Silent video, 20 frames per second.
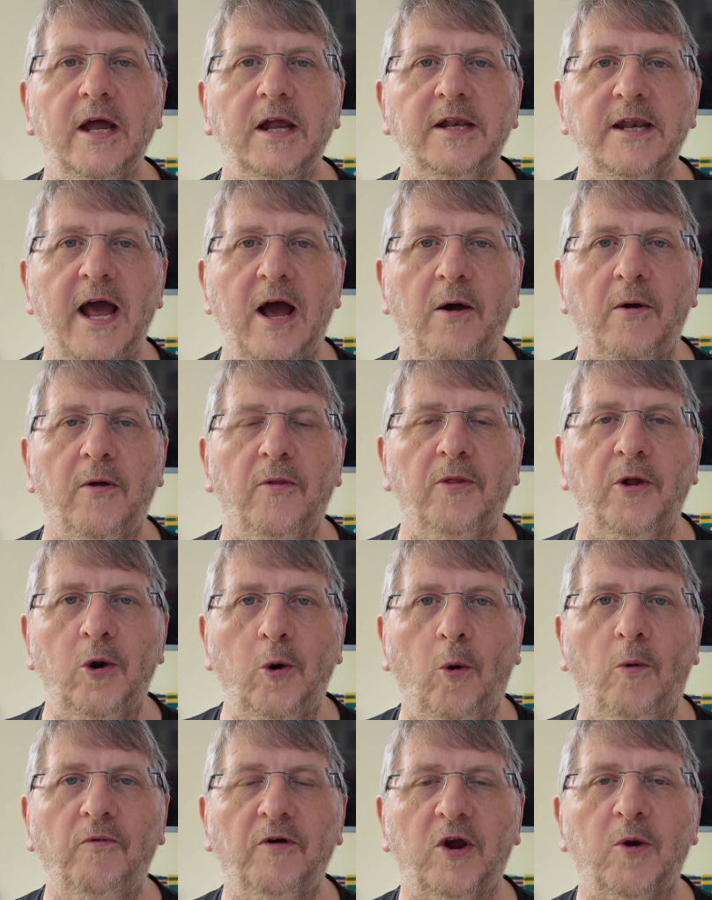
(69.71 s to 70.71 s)
Now, the
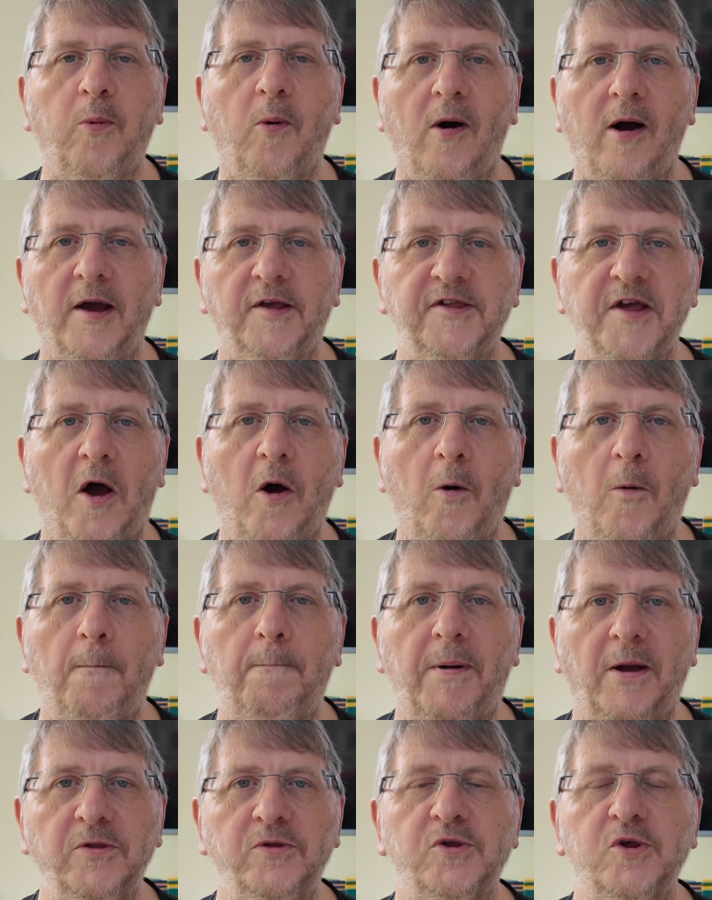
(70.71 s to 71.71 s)
law requires a whole
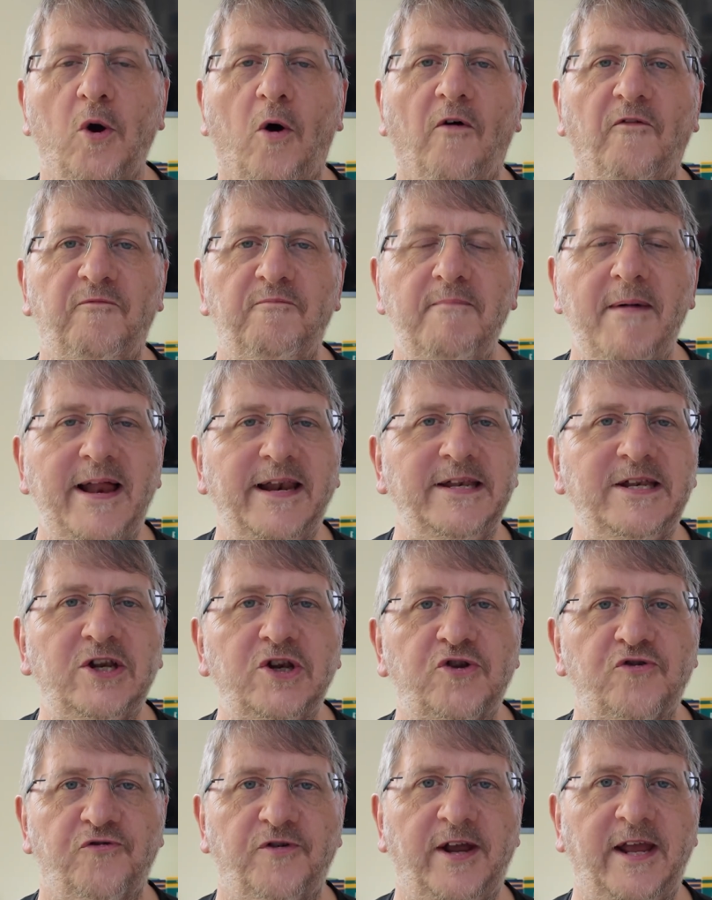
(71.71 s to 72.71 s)
bunch of
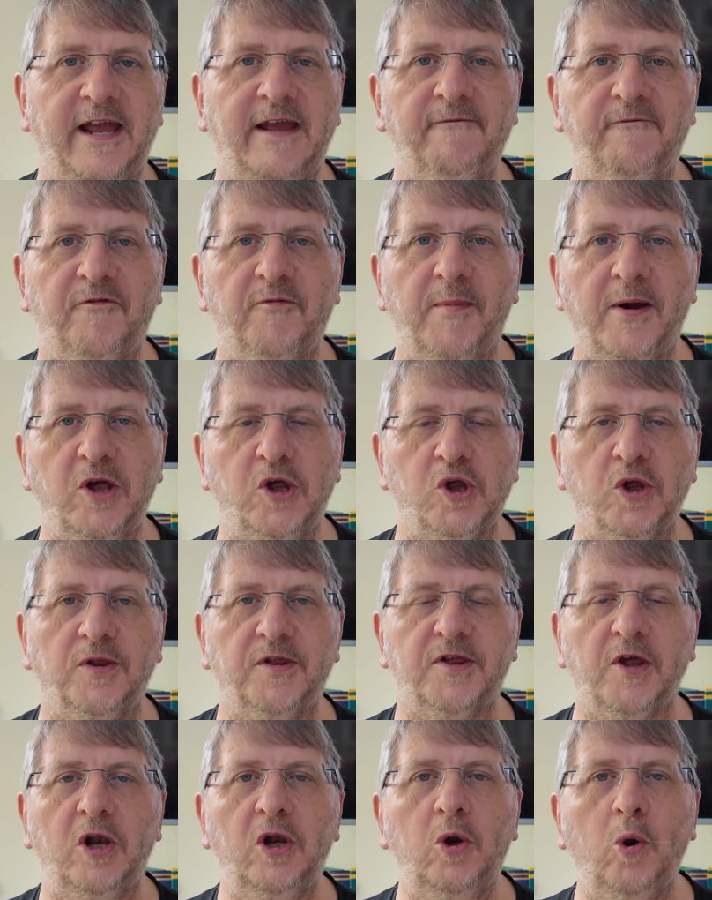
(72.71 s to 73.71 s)
mandatory information,
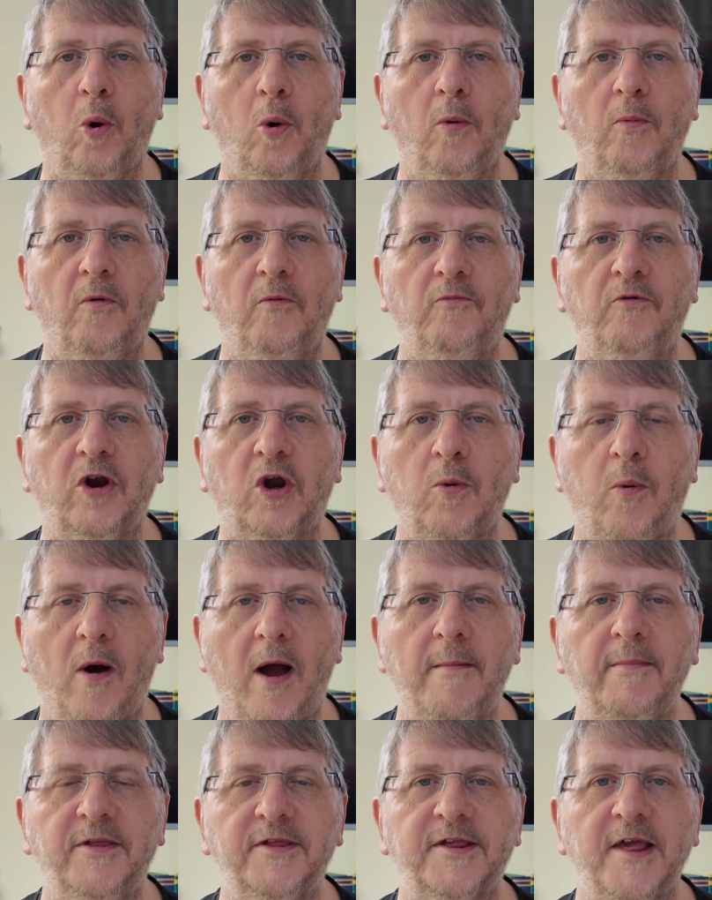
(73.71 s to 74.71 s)
so law
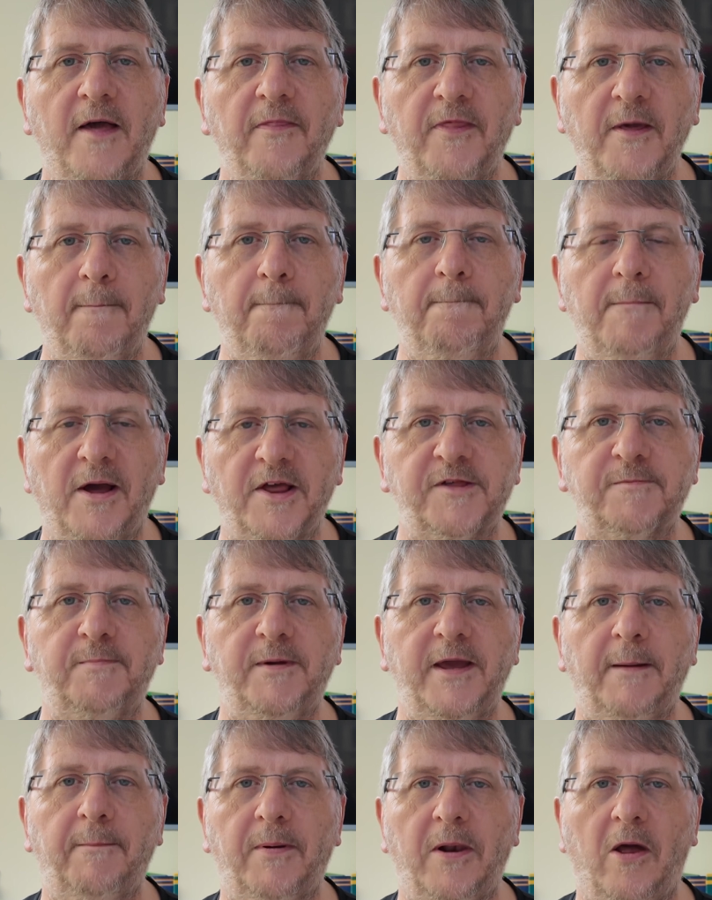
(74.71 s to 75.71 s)
requirements that must
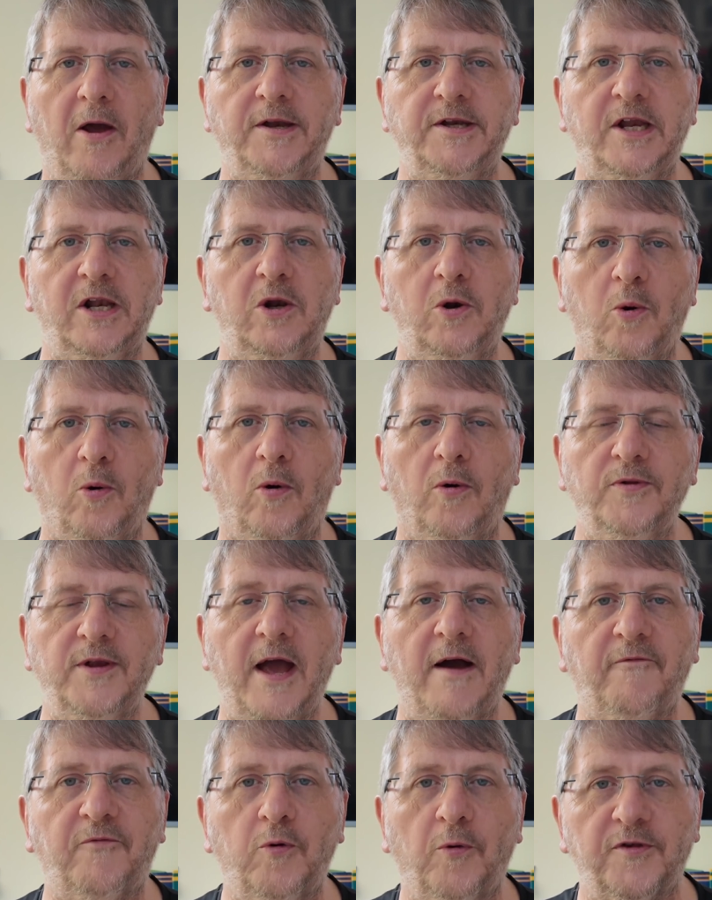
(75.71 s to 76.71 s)
be applied in law.
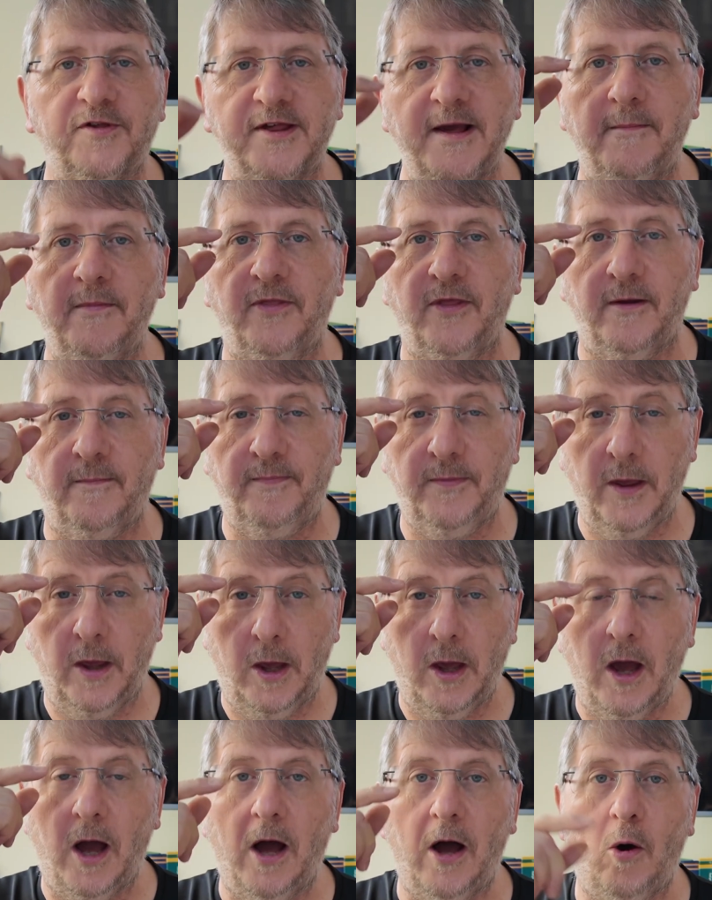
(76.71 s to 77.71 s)
Now, of course, some of them
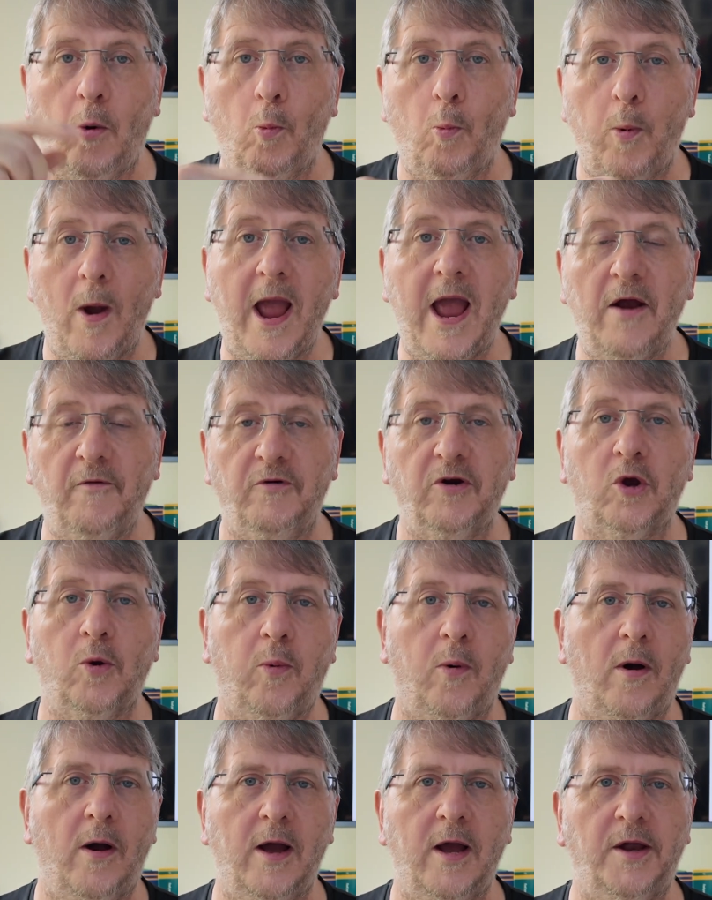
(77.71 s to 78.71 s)
are where
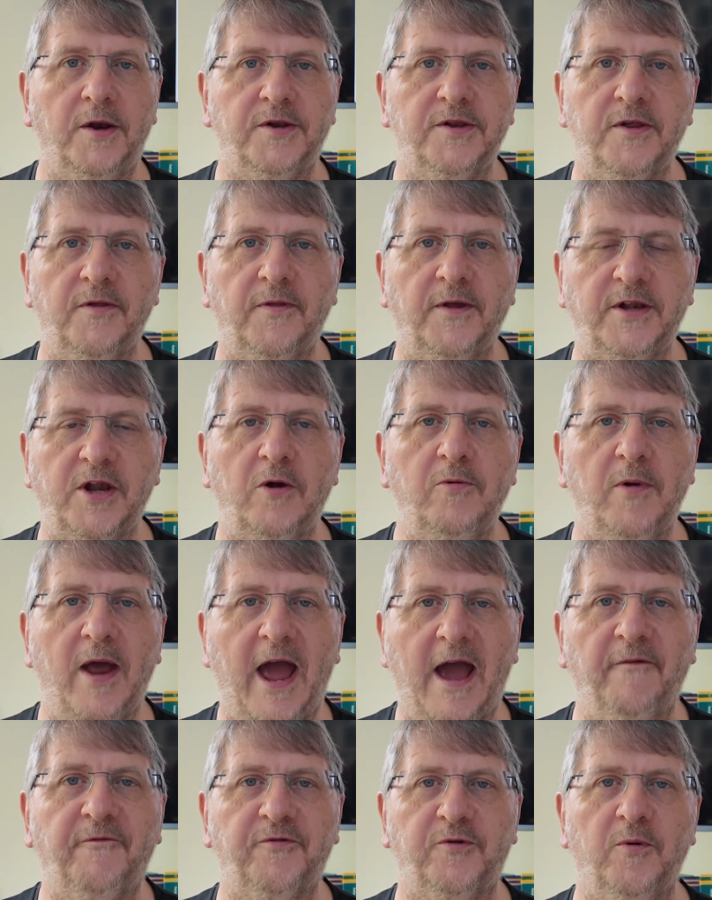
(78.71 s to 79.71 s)
required, so they don't
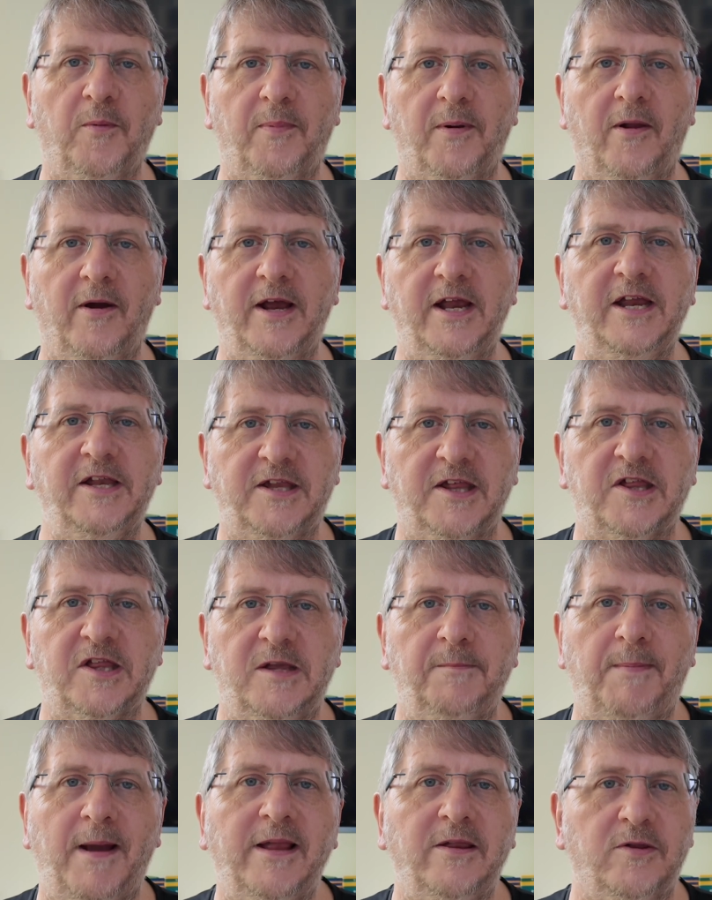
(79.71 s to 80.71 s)
have to apply it. It just
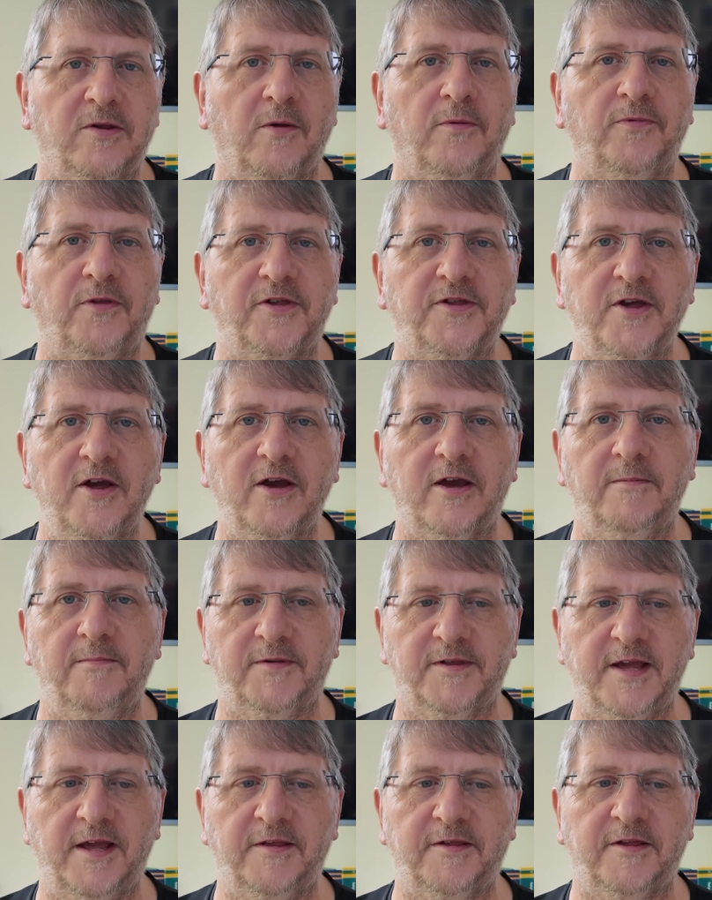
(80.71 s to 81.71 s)
depends on the
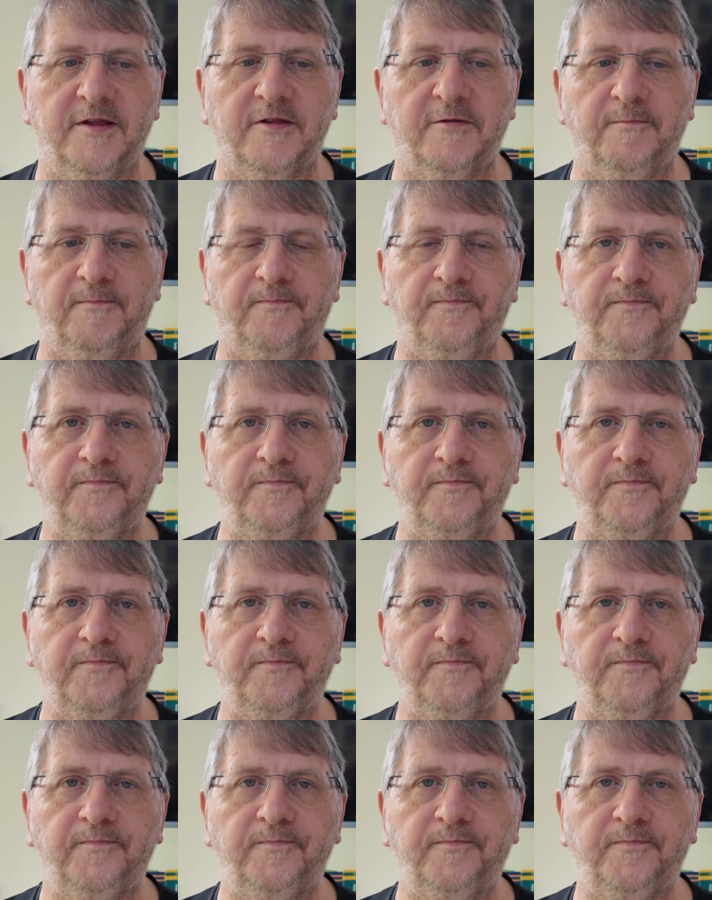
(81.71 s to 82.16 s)
circumstances.